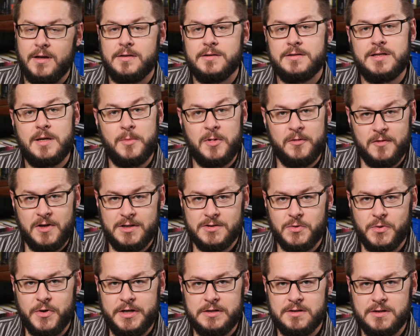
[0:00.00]
Some of
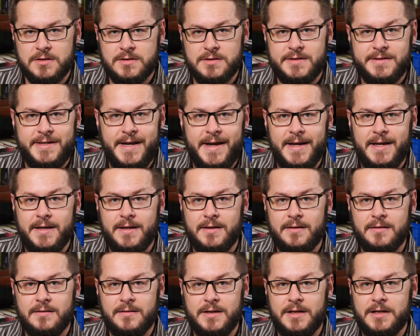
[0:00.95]
these reasons,
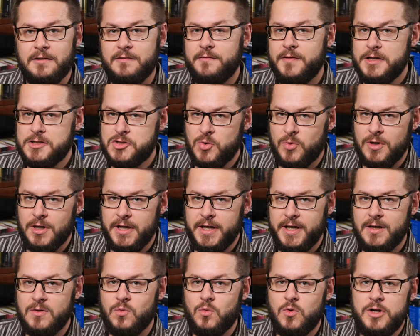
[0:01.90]
taken
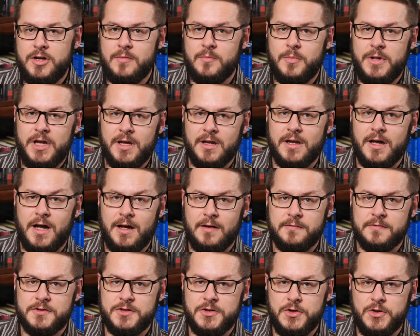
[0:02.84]
individually, wouldn't be
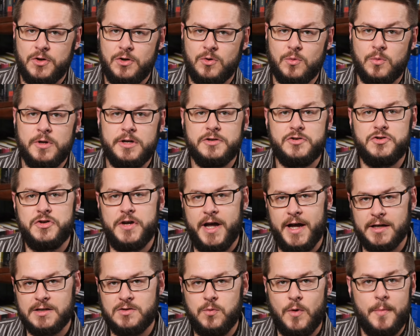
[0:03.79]
enough to
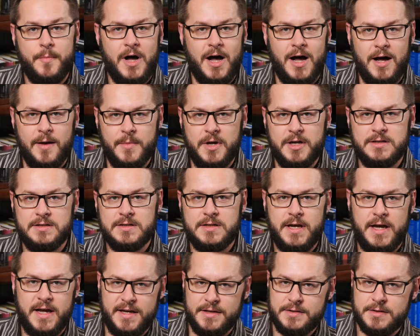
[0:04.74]
reject what Muhammad
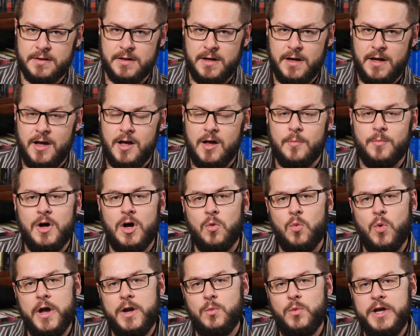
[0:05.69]
says. But
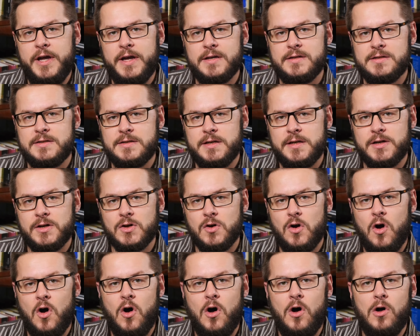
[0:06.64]
when we consider
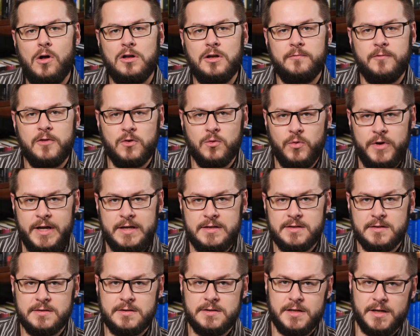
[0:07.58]
all of the
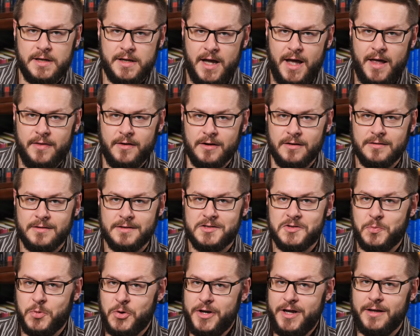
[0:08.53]
reasons together,
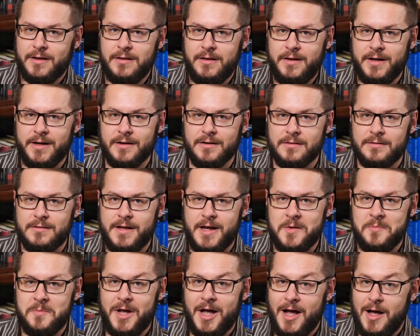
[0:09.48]
it's pretty clear
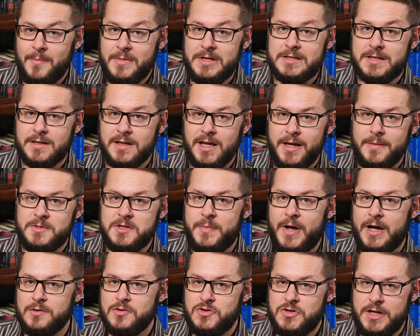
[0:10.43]
that Muhammad's claims
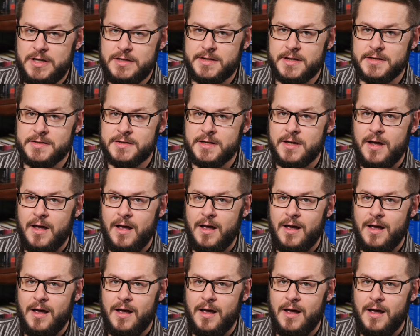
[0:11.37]
about Jesus